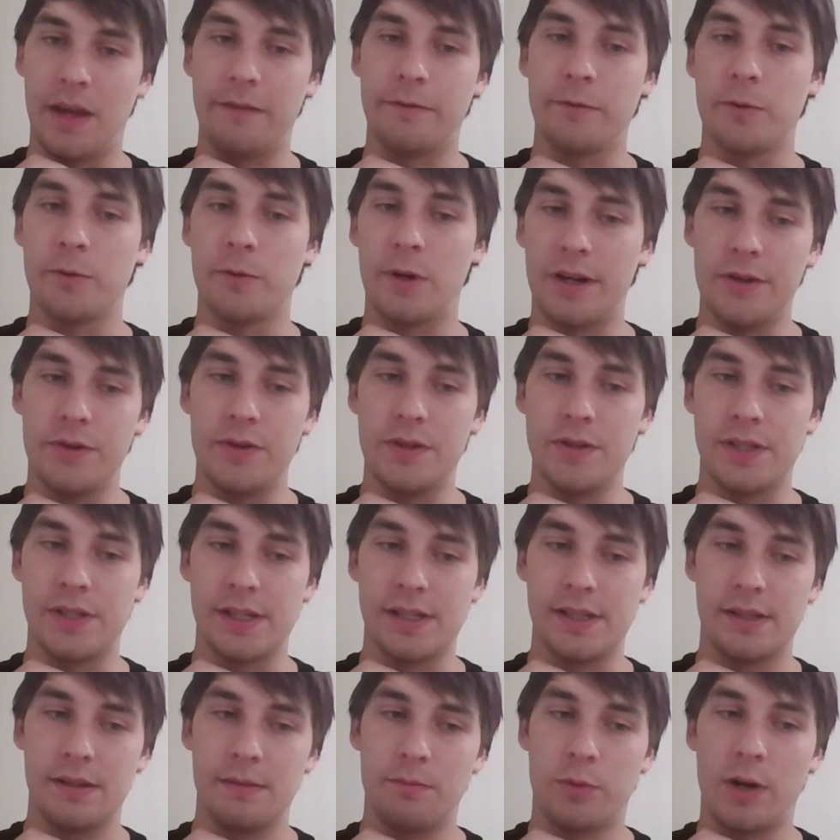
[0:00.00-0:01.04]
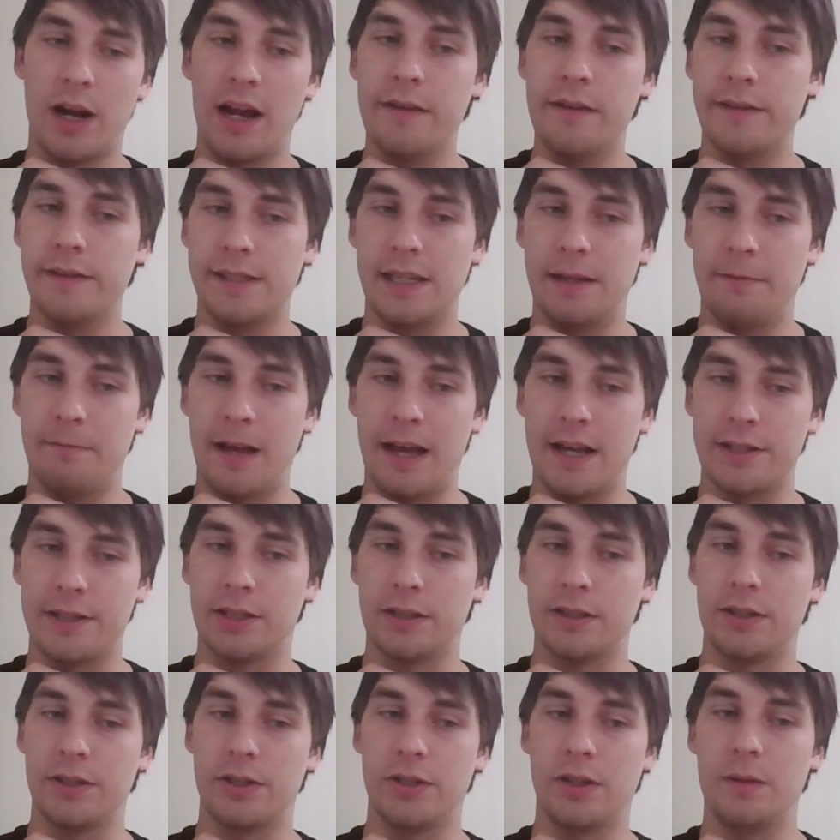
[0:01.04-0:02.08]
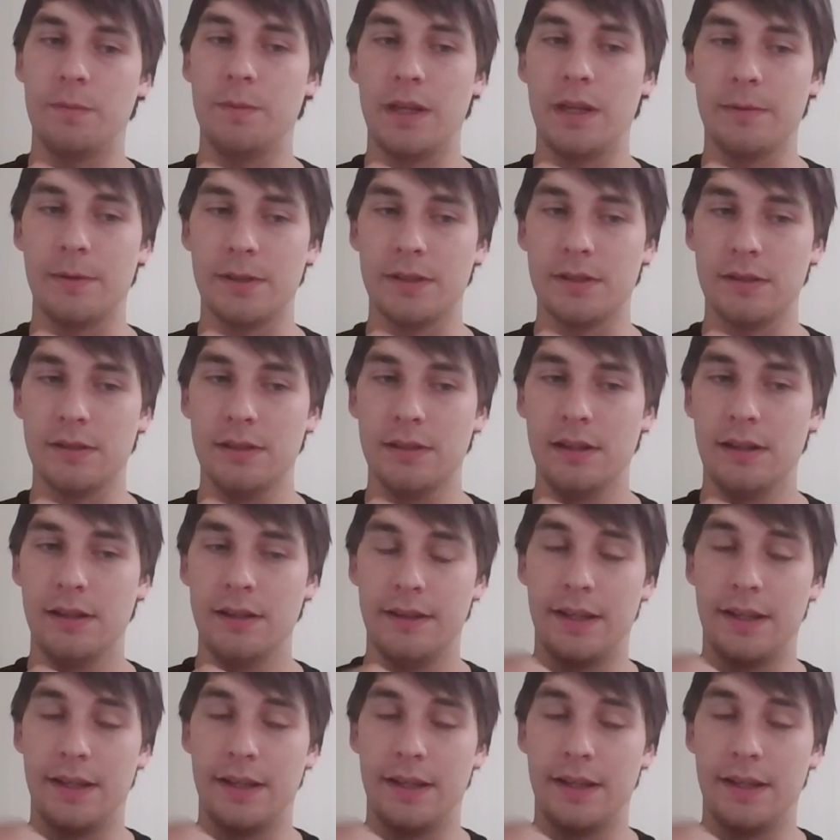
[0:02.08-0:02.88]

everyone who uses privacy badger should be able